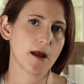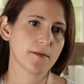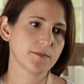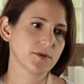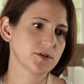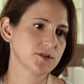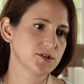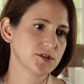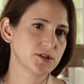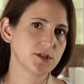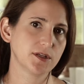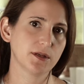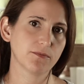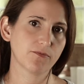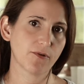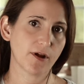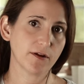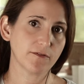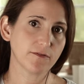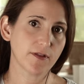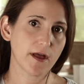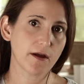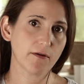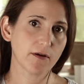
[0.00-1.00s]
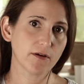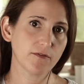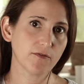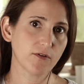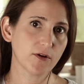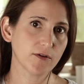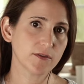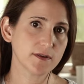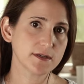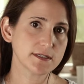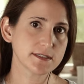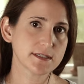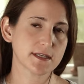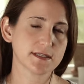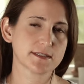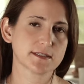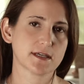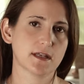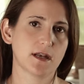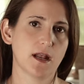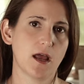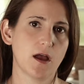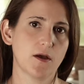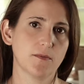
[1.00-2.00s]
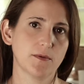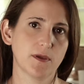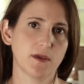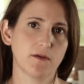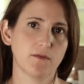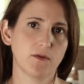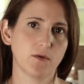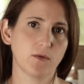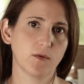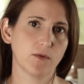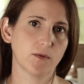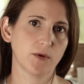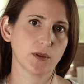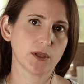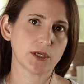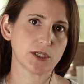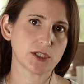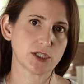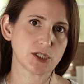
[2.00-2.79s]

You do need bread flour for this. That's going to help give you a really